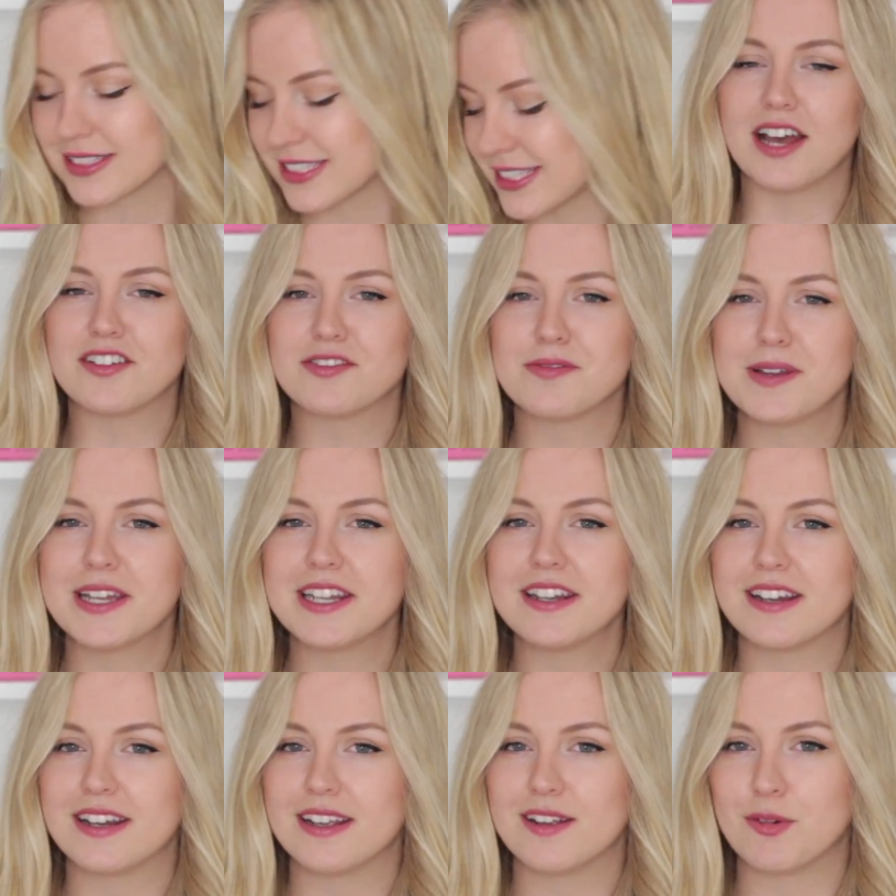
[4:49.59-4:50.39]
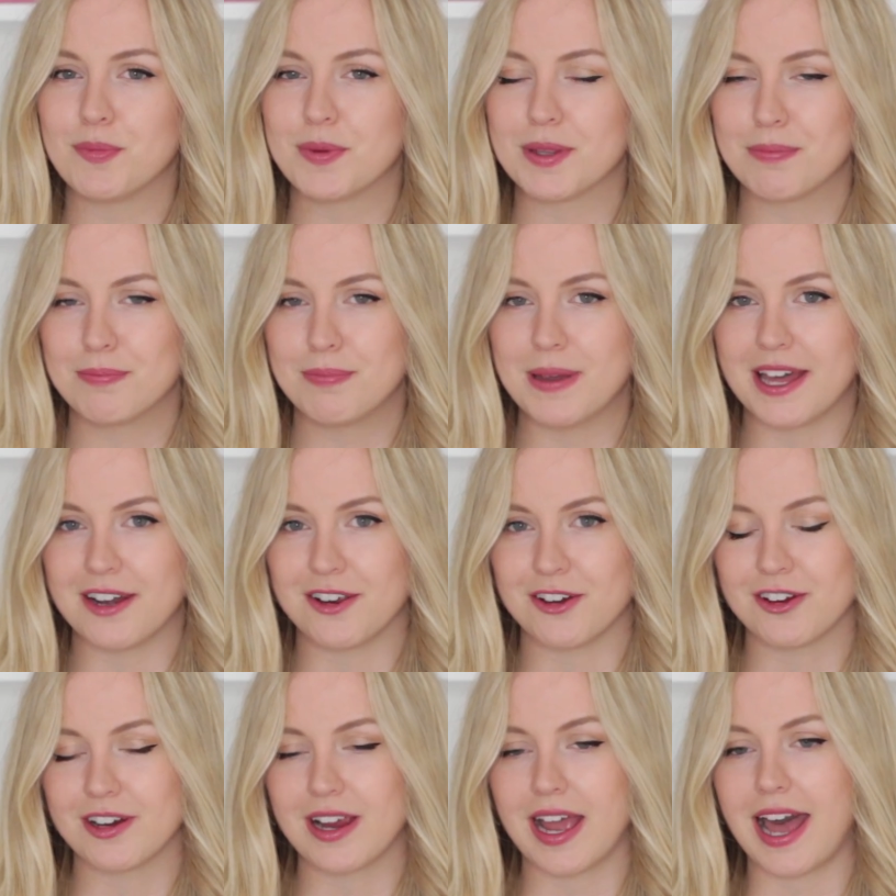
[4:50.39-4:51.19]
I've been a little bit
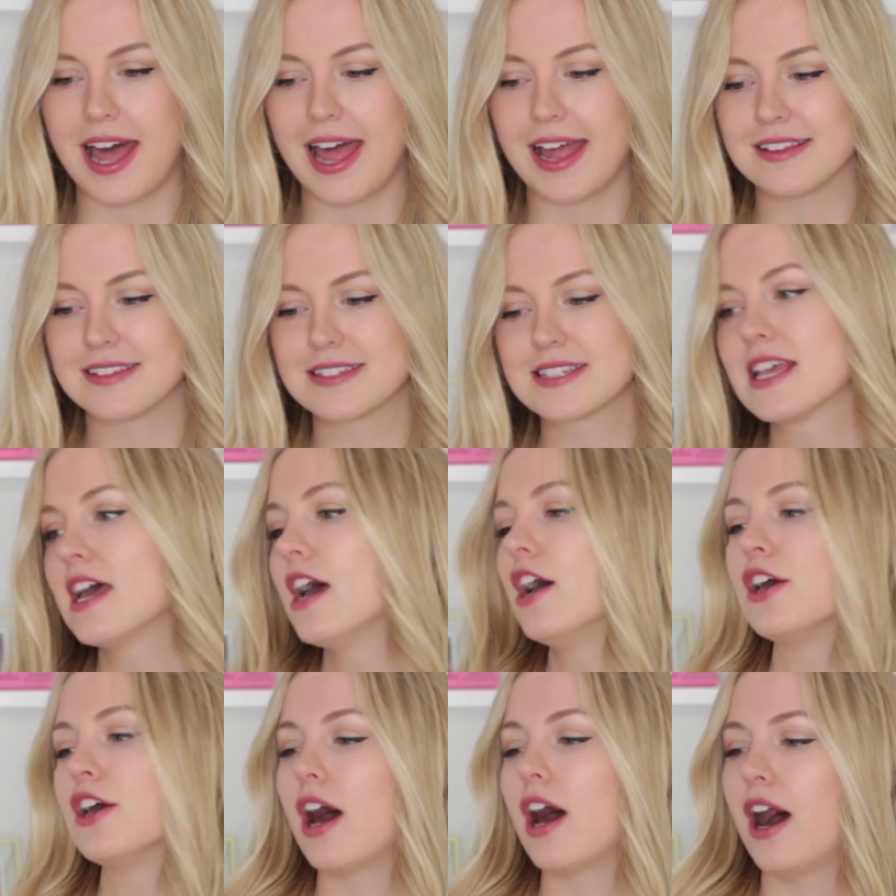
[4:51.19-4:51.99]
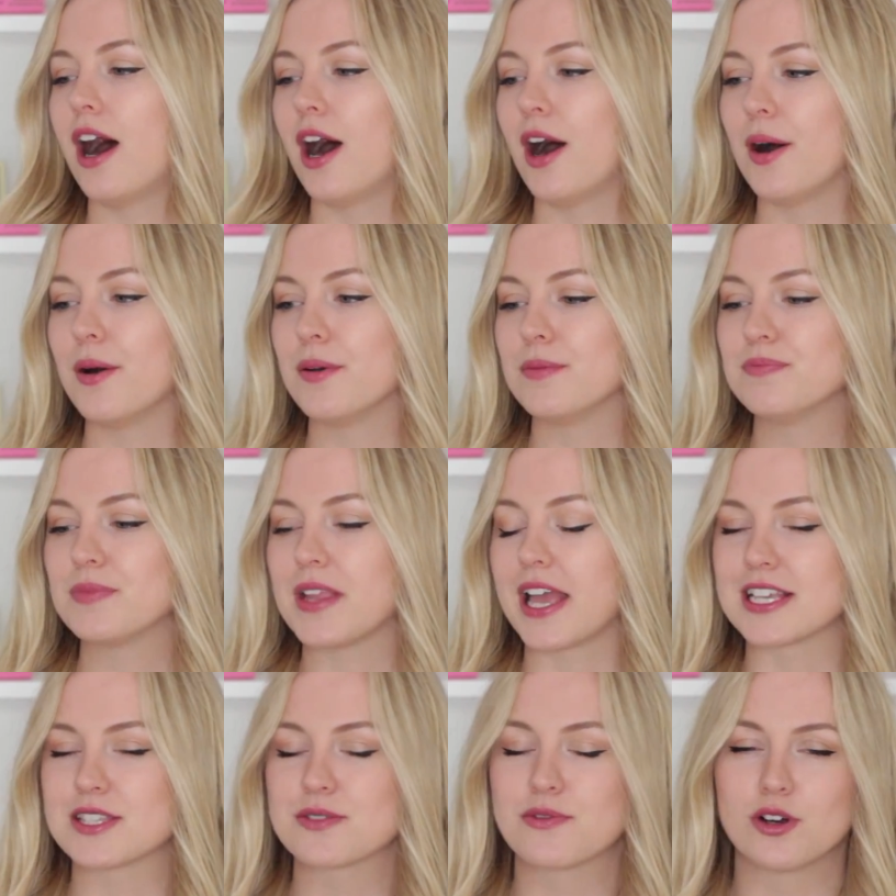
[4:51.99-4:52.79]
better at
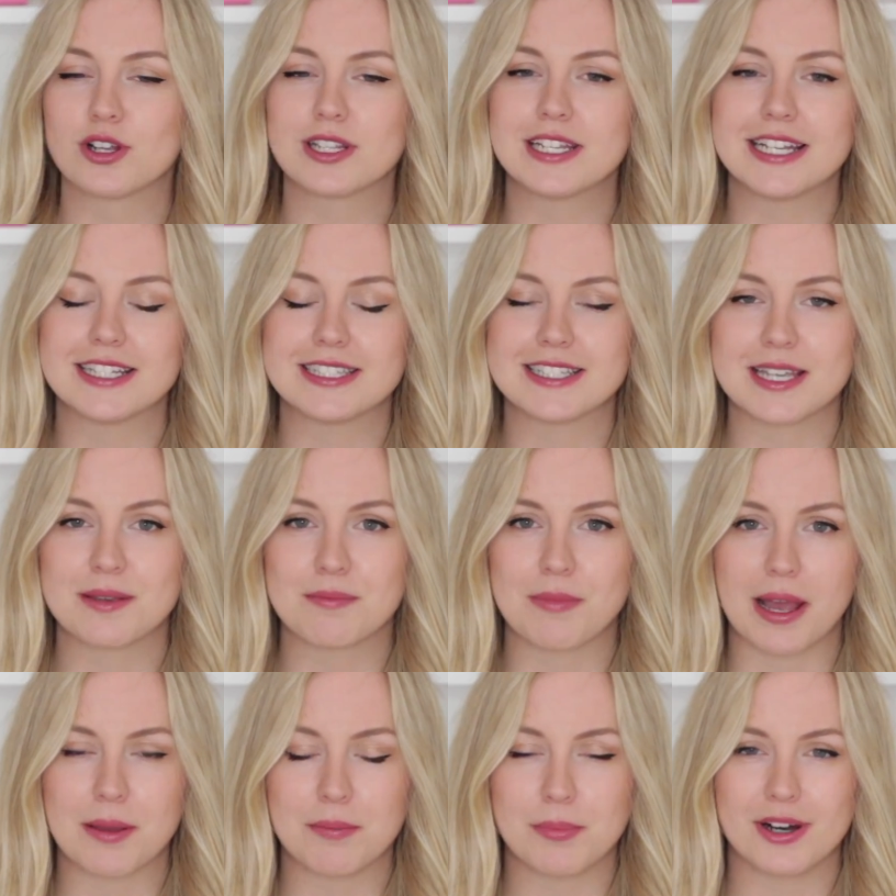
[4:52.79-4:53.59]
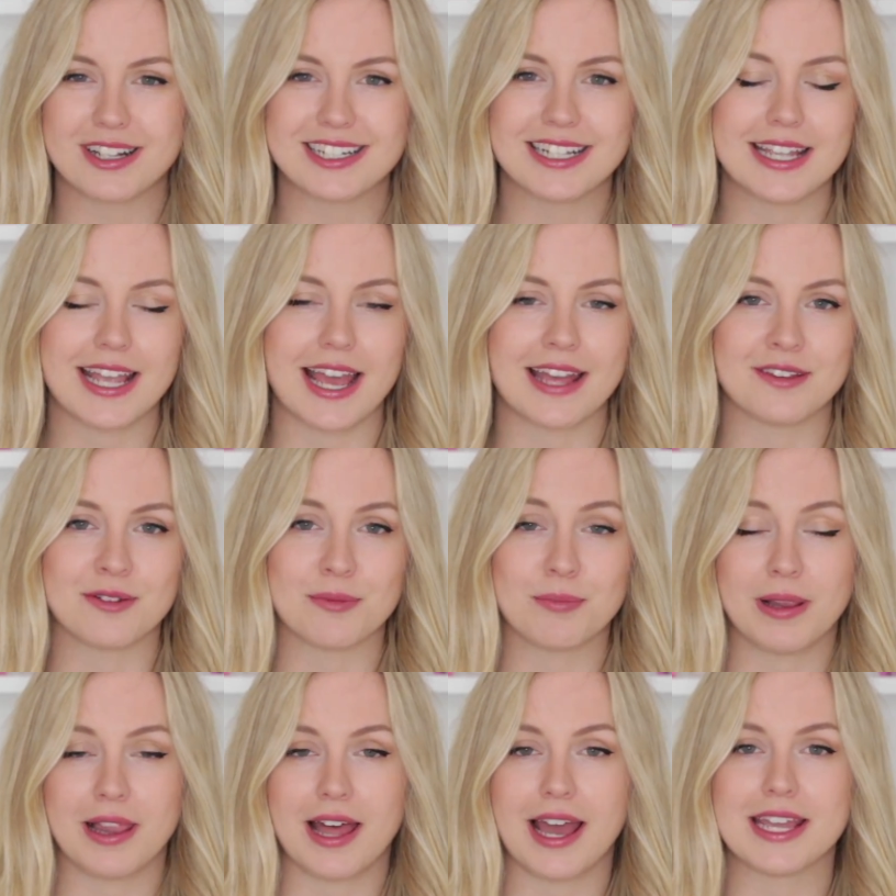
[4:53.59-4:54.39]
exfoliating my body and
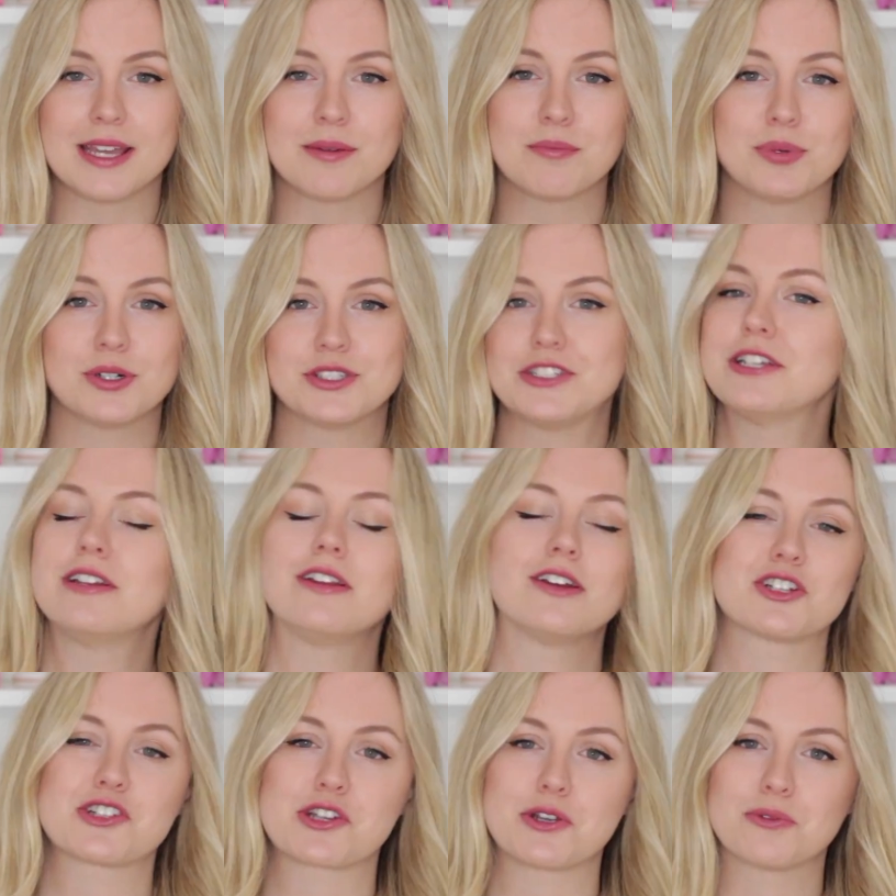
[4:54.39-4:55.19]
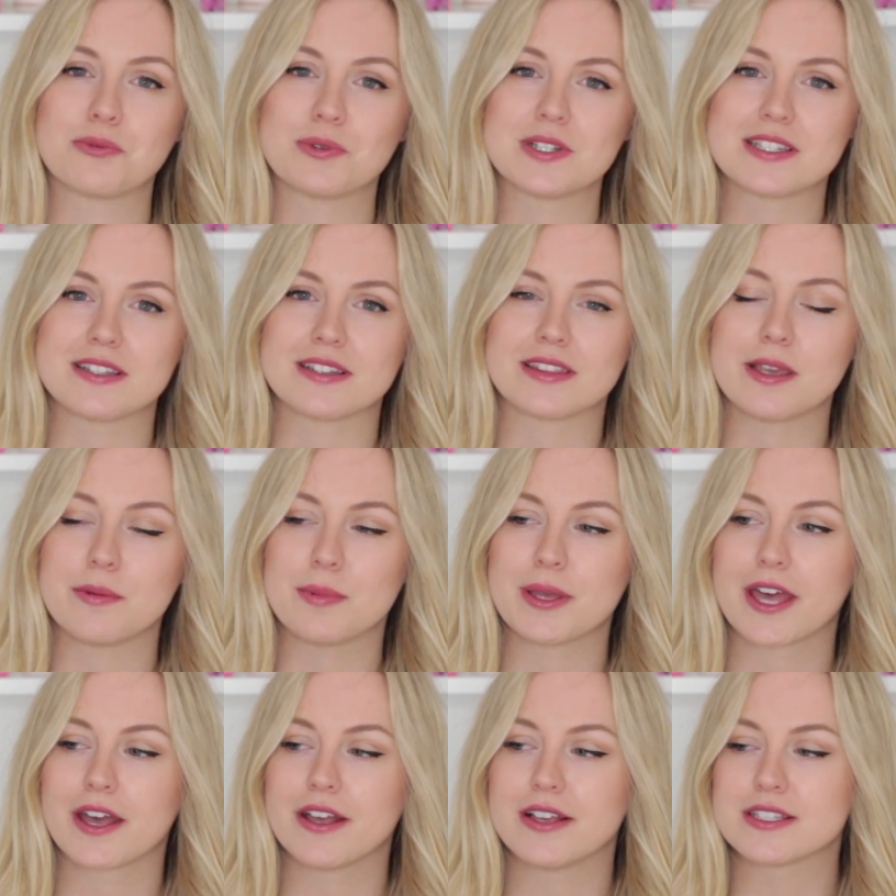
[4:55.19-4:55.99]
applying body lotion recently
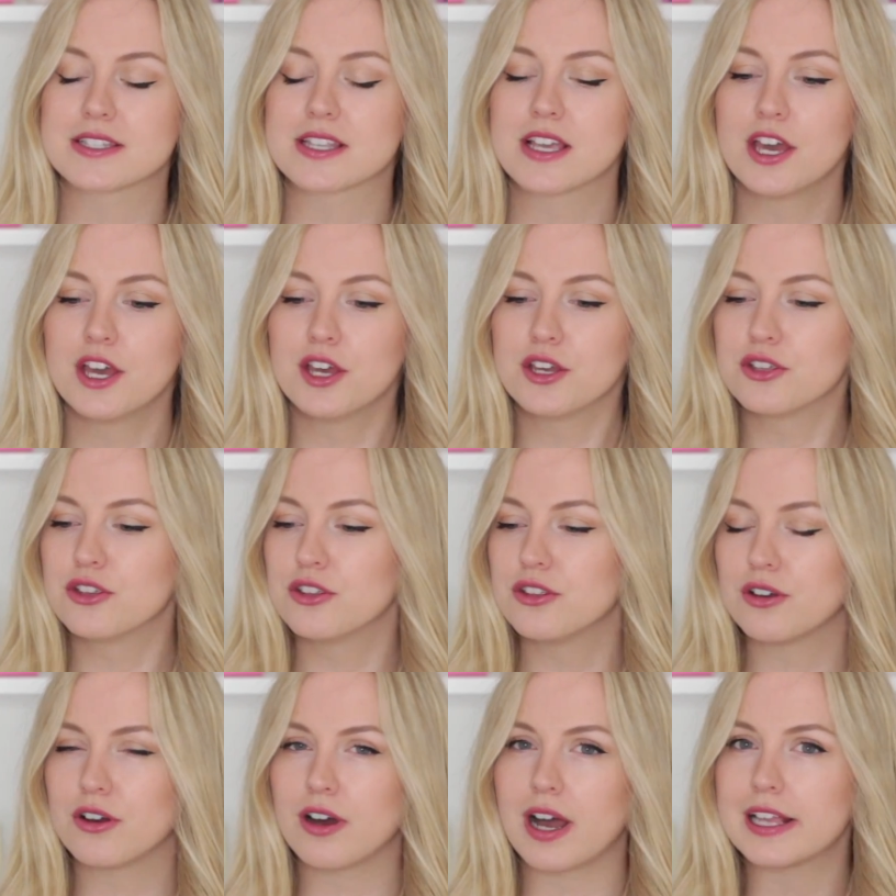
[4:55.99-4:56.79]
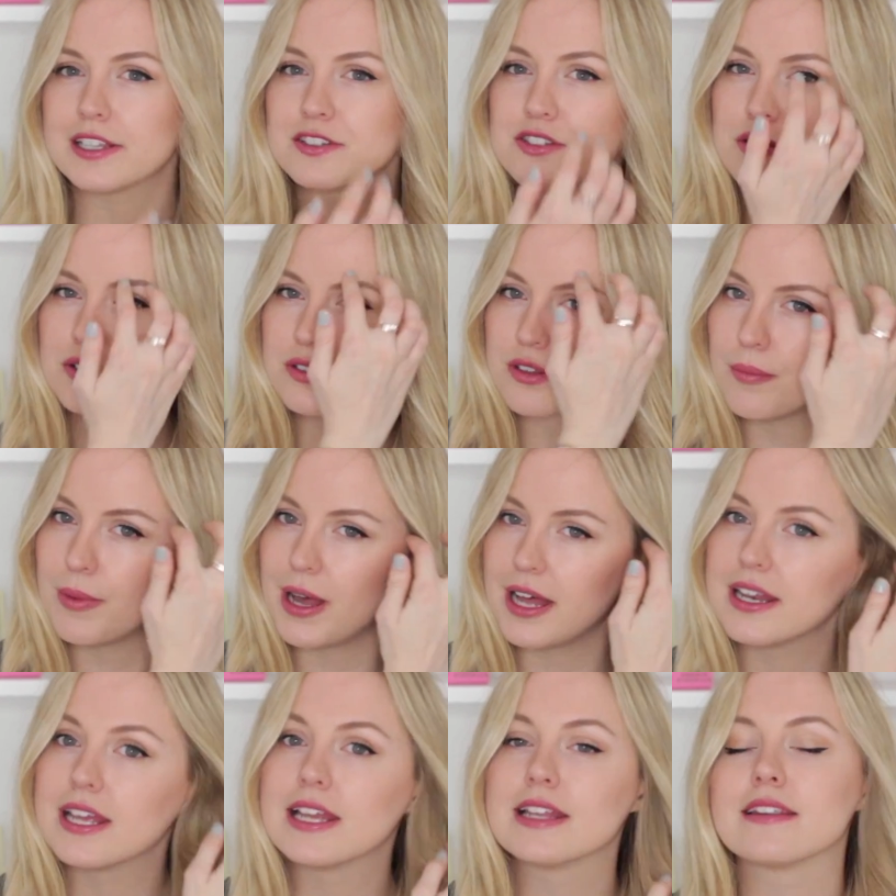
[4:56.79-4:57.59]
because, you know, I talked
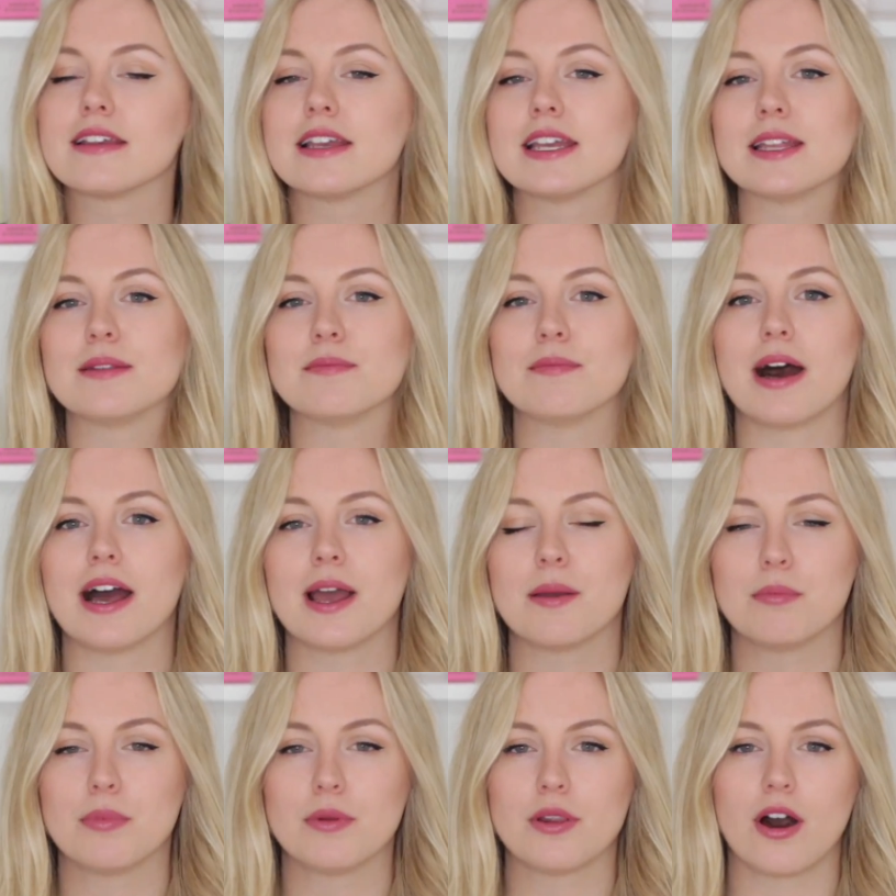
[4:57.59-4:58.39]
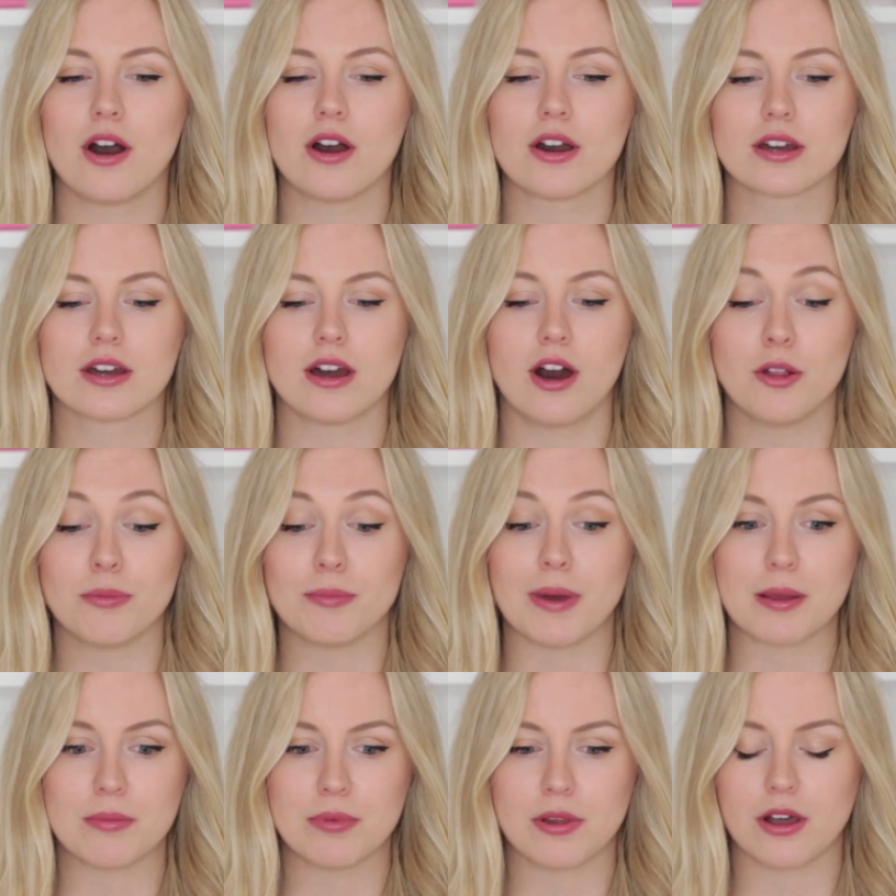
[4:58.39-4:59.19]
about it in my blog,
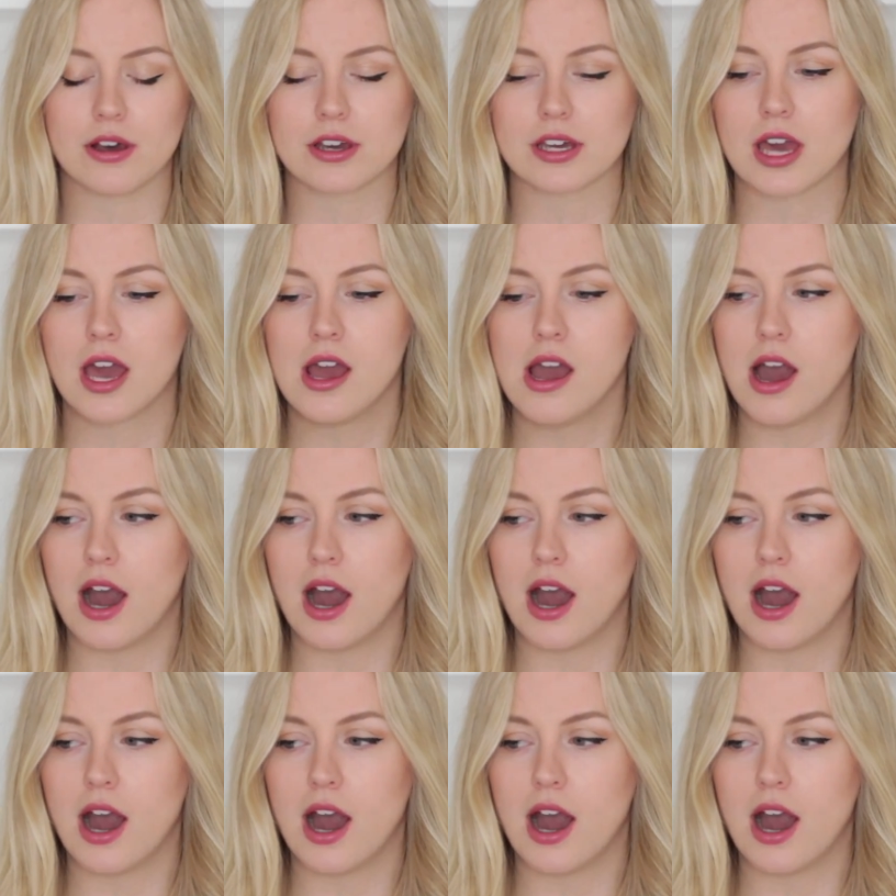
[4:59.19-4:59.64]
on my blog.